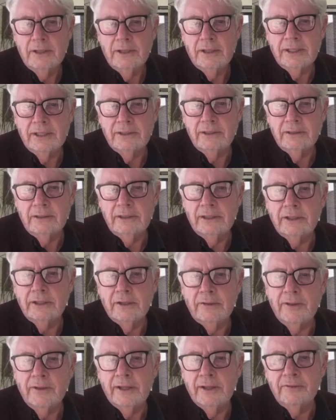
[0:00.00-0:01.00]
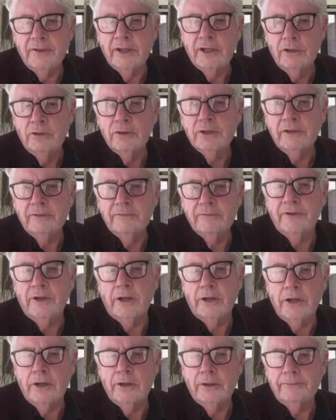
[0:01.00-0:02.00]
and you know they're looking for
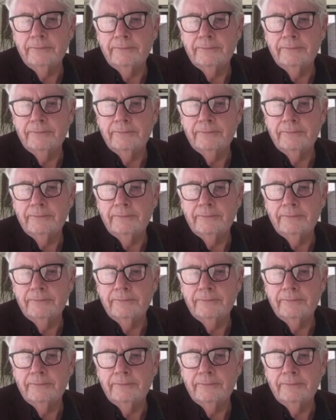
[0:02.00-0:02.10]
hope.